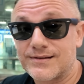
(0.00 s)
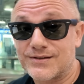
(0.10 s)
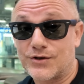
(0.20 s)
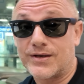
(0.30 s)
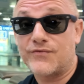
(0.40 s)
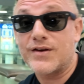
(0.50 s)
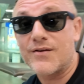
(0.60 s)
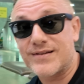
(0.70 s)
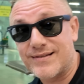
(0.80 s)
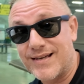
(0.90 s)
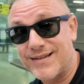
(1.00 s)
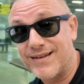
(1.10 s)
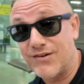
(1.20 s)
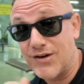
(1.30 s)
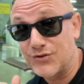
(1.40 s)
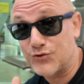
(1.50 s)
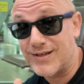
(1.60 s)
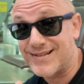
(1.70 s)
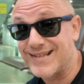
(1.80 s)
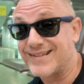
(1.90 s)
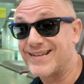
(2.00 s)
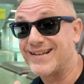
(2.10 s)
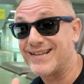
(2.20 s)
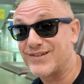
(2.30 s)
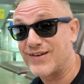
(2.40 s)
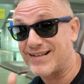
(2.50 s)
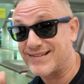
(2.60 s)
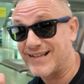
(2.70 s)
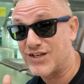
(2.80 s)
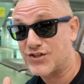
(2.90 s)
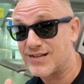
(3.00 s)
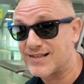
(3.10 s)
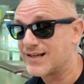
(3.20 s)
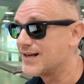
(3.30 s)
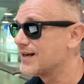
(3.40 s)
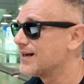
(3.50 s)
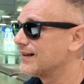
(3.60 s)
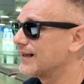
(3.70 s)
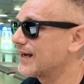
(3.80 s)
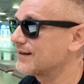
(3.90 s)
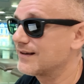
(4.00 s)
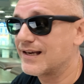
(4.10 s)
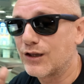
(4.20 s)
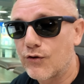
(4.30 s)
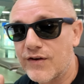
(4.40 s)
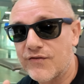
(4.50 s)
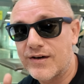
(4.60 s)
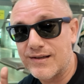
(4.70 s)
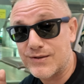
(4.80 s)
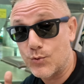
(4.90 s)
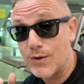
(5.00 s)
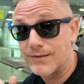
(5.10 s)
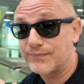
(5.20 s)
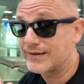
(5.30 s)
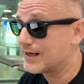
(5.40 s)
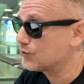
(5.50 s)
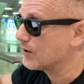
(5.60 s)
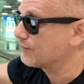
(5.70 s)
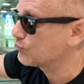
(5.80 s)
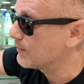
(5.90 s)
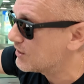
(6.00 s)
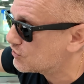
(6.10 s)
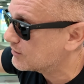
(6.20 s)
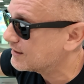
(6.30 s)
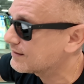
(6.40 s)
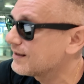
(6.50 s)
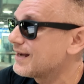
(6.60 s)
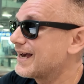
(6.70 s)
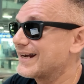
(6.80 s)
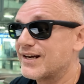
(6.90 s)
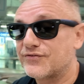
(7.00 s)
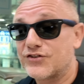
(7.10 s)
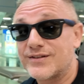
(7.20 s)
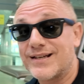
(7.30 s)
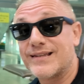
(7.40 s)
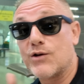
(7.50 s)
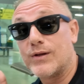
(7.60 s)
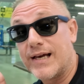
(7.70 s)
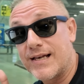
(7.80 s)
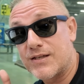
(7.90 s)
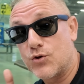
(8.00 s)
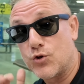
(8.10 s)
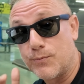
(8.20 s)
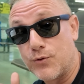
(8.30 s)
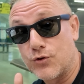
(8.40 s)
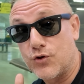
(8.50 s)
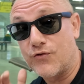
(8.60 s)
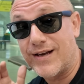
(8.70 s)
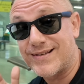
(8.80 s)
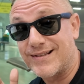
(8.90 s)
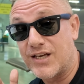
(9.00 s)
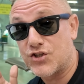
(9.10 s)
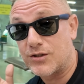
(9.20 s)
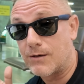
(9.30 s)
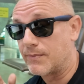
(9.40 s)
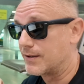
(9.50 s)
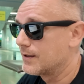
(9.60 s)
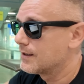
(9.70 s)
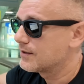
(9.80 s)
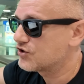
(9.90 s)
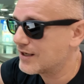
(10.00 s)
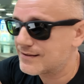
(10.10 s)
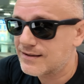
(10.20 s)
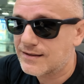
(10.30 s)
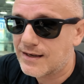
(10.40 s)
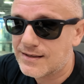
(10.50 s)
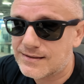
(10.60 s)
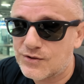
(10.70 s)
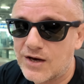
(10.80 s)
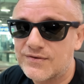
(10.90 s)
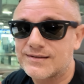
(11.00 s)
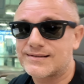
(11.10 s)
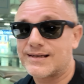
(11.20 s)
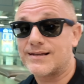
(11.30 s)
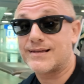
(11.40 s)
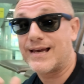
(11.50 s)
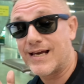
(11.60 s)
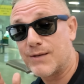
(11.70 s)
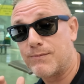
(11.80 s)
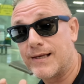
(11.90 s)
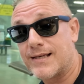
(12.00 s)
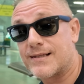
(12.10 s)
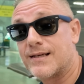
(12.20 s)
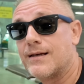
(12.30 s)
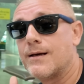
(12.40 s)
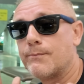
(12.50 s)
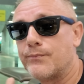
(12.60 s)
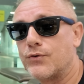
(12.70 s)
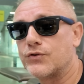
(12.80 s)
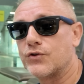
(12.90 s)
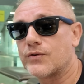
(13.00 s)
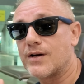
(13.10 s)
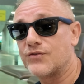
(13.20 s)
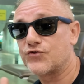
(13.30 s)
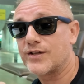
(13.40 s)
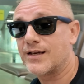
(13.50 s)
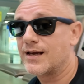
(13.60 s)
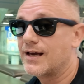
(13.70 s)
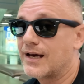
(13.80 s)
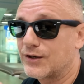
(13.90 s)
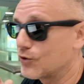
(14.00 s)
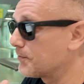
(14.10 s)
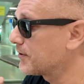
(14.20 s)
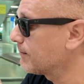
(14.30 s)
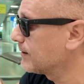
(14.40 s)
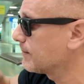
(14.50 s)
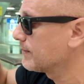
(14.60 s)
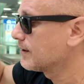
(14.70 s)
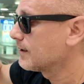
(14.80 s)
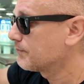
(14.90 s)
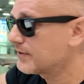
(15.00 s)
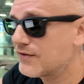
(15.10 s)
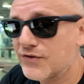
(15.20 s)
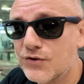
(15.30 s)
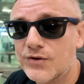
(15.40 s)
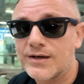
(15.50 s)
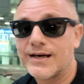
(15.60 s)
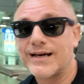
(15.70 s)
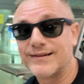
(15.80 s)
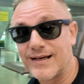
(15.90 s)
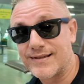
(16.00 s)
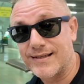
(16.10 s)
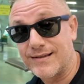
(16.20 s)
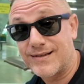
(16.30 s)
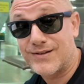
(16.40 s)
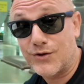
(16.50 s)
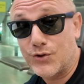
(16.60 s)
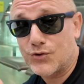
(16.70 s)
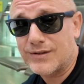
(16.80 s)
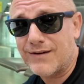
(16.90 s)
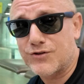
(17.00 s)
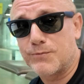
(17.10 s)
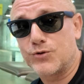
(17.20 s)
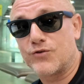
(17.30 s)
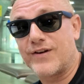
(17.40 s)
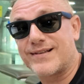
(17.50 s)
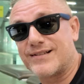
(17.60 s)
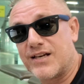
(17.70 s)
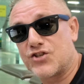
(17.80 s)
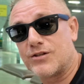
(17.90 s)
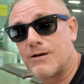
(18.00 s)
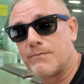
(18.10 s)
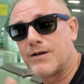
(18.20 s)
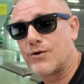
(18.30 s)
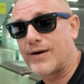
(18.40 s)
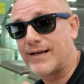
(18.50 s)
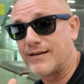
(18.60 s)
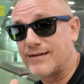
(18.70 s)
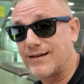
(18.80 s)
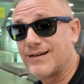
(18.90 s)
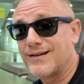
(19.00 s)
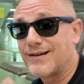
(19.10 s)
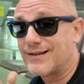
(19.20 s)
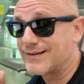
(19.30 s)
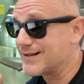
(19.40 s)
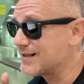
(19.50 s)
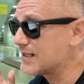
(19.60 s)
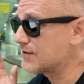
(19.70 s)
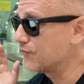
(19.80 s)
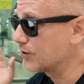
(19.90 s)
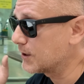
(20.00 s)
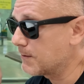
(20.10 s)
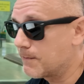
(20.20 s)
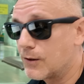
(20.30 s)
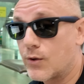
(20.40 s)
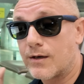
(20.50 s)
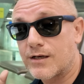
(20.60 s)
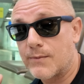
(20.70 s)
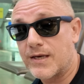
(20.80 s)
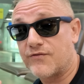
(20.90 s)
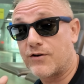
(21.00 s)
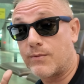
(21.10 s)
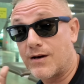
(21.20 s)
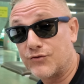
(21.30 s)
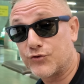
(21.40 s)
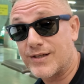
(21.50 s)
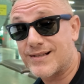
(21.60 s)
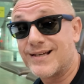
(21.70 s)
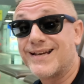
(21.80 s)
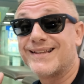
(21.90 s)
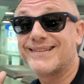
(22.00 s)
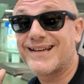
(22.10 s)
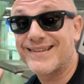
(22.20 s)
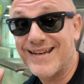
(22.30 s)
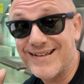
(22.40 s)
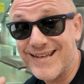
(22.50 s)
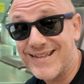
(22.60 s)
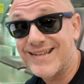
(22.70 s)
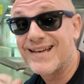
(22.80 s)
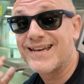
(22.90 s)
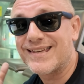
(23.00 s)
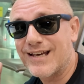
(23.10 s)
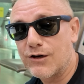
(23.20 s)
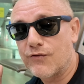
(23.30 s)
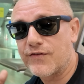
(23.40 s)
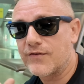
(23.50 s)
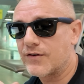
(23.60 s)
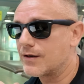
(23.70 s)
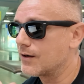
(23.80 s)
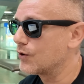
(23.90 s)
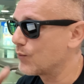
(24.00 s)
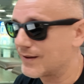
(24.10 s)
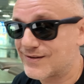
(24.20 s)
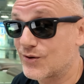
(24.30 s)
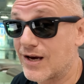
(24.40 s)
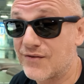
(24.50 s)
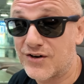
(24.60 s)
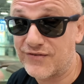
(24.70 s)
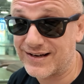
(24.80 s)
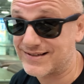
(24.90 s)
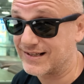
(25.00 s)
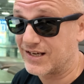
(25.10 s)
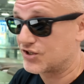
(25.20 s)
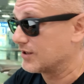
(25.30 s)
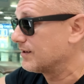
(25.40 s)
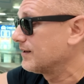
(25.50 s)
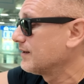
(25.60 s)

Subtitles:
So if you have stayed in countries that they need vaccinations, like the yellow fever and so on, then you have to mention it, and after that they will ask you to put your vaccination number. Just in case you haven't stayed any place, put your country and no problem, preview, and that's it. So you don't have to put your vaccination number or anything. This is for the people who are coming from countries that they need yellow fever or whatsoever vaccination.